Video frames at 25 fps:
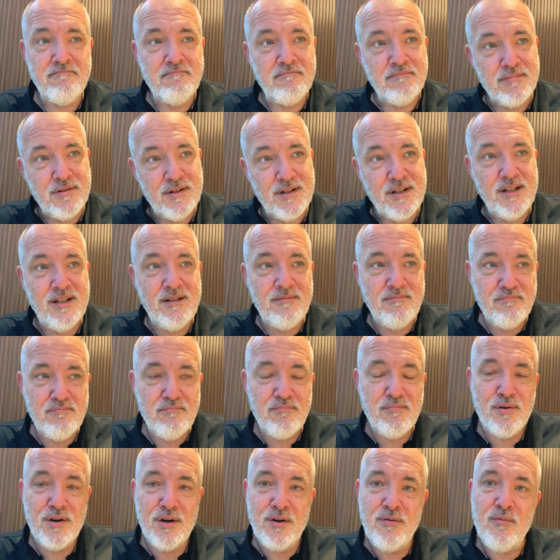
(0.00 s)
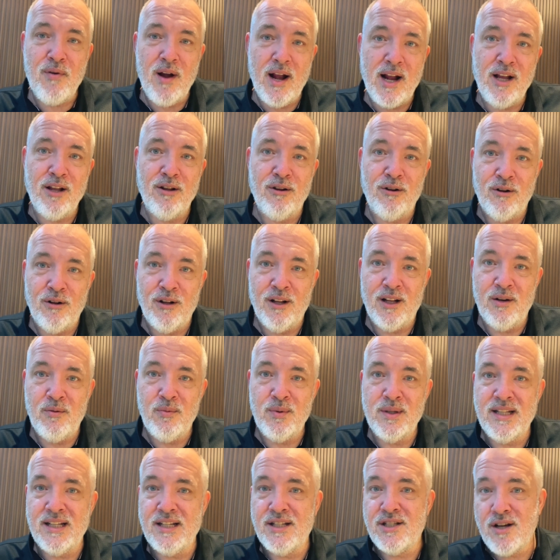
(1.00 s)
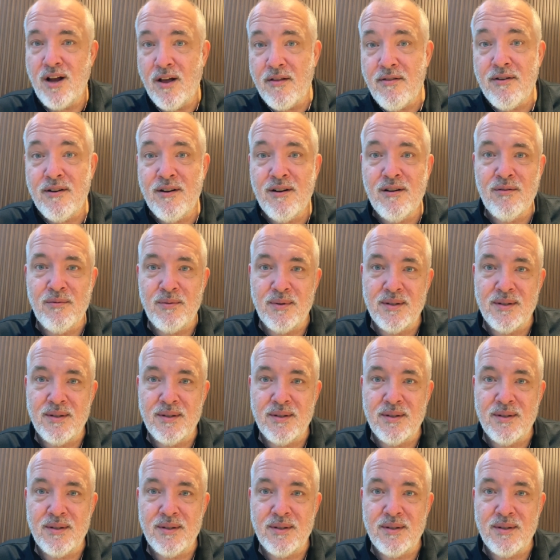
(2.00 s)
pretty regularly with each other,